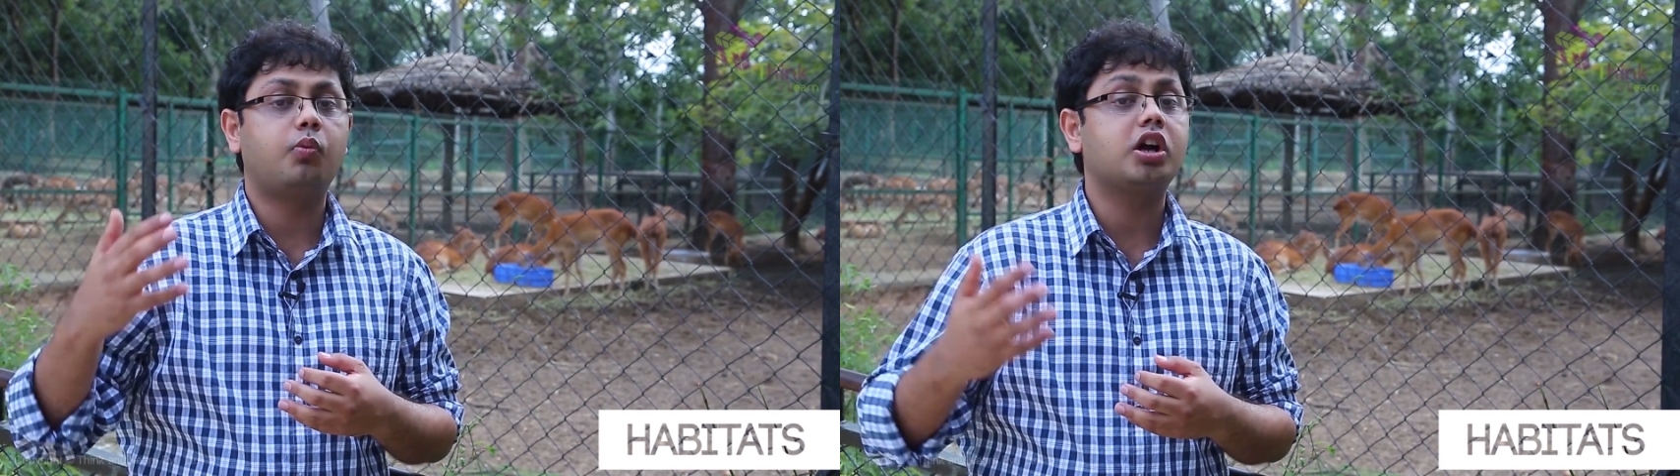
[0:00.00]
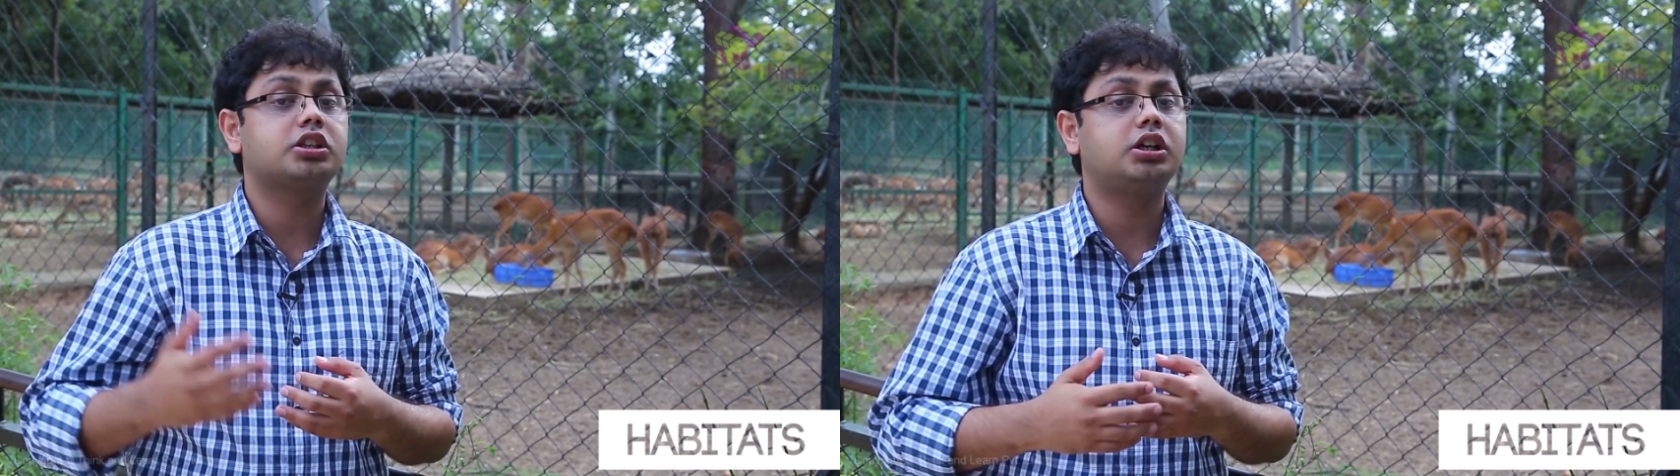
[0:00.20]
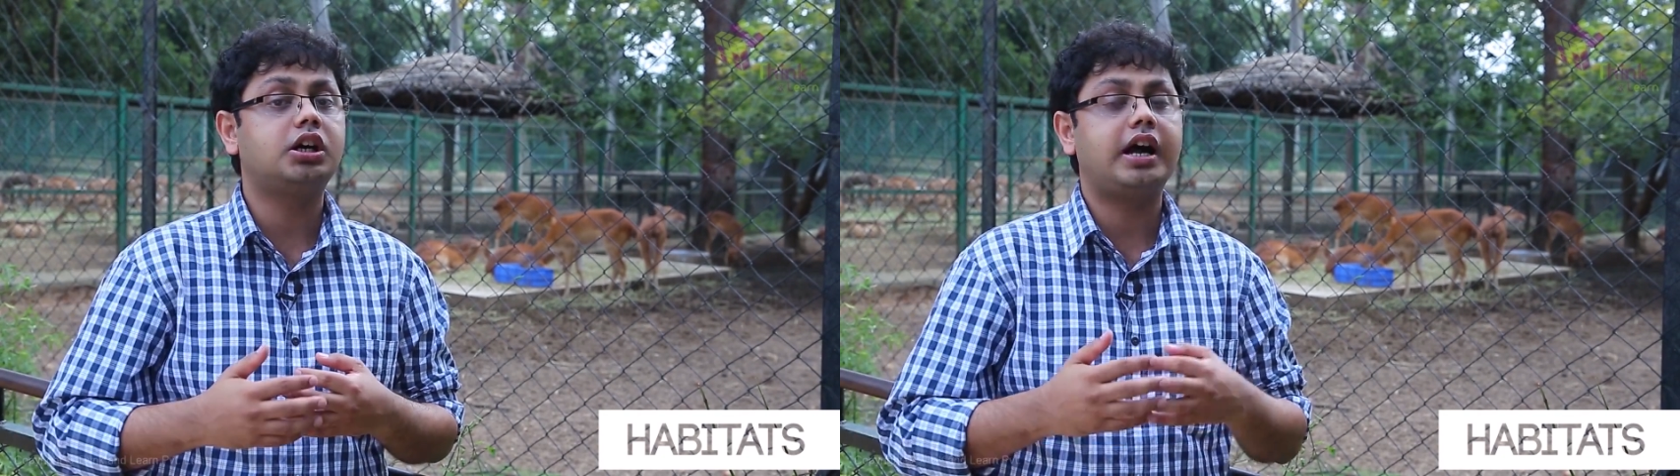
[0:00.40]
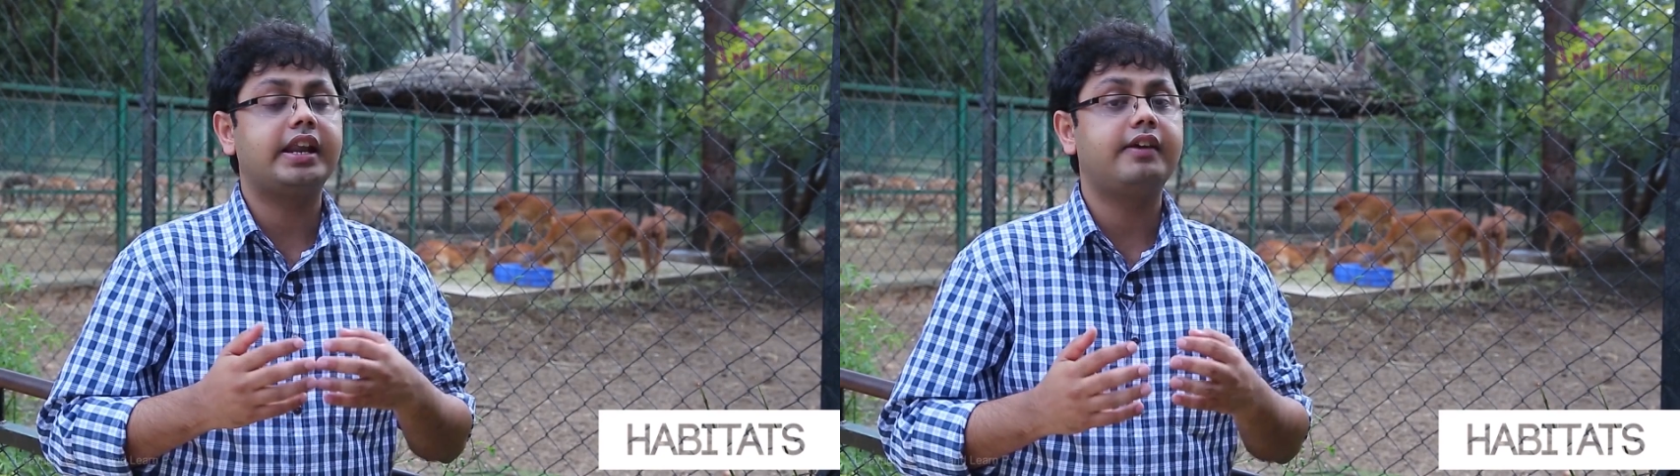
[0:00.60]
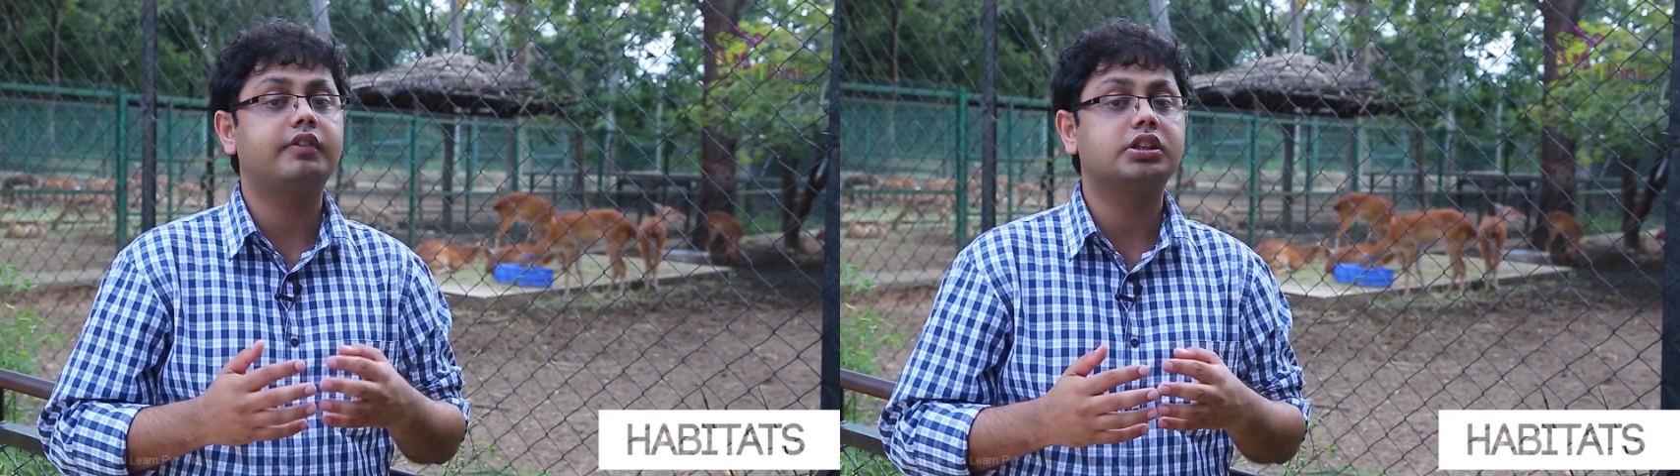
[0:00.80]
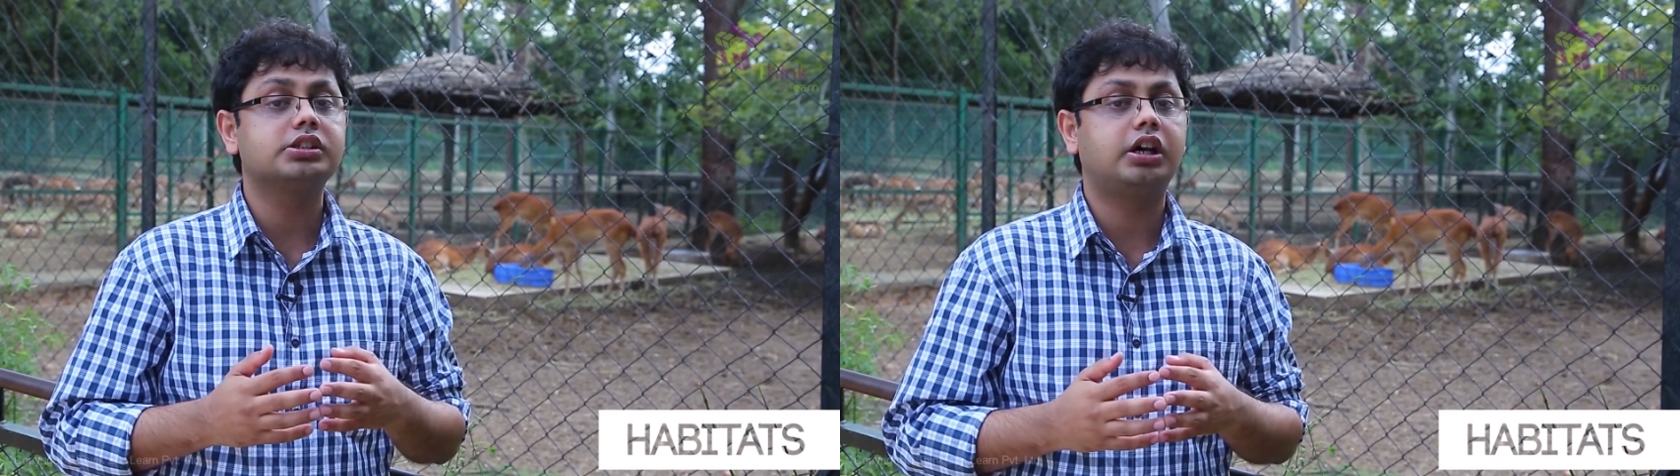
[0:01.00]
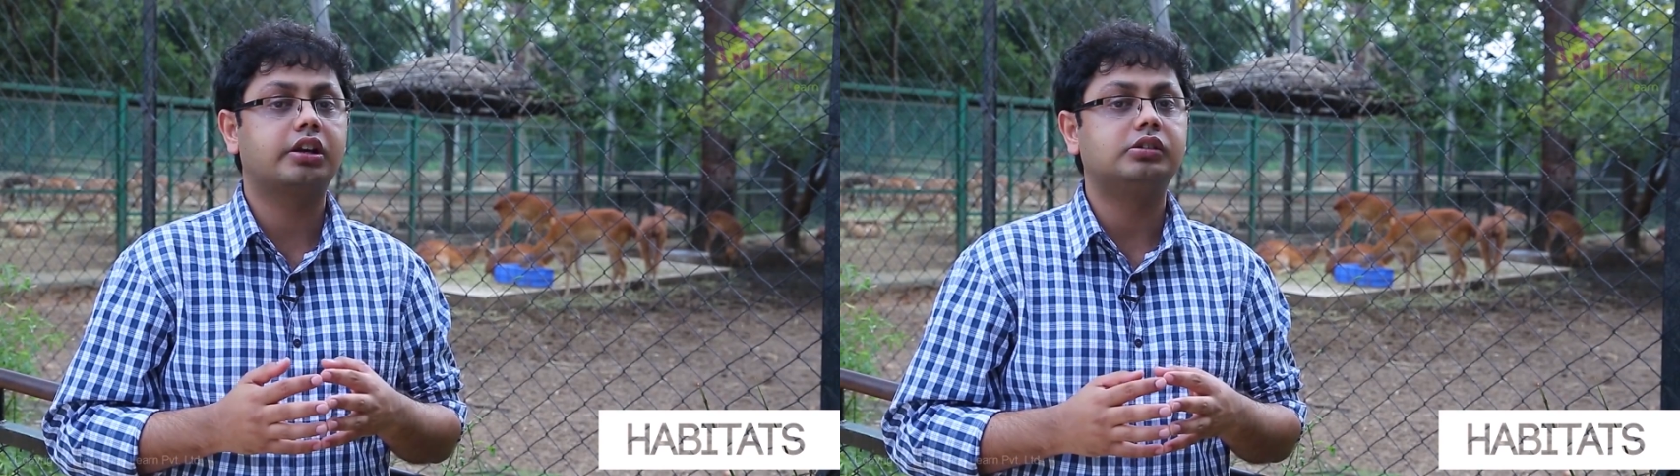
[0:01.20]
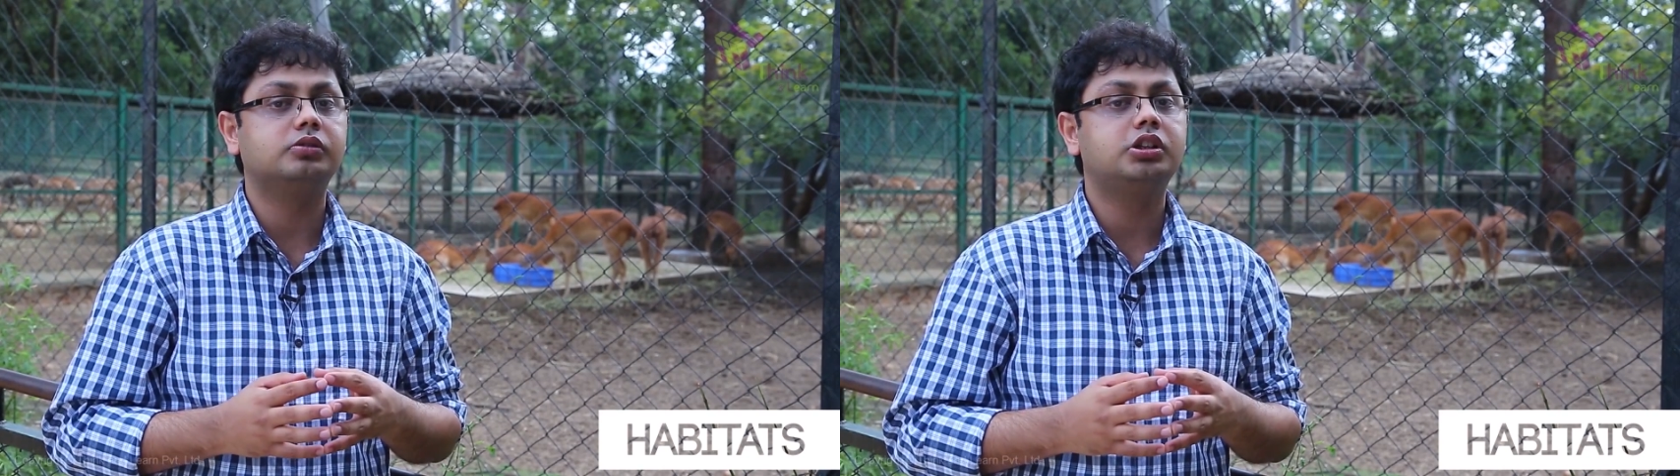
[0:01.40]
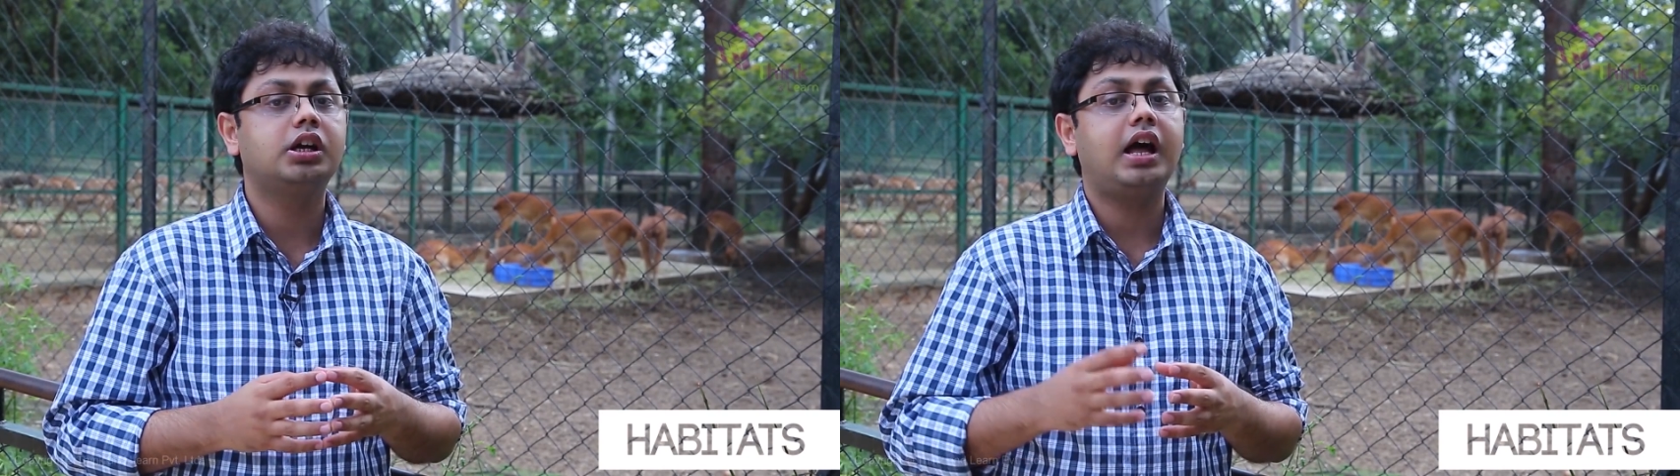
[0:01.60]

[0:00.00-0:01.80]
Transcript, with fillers: the water and everything around.